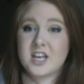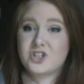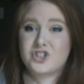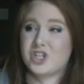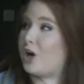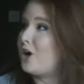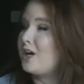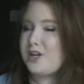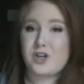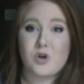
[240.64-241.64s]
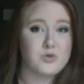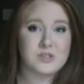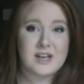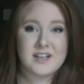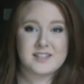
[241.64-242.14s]
like she already
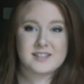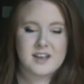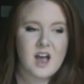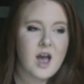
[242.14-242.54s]
knows us.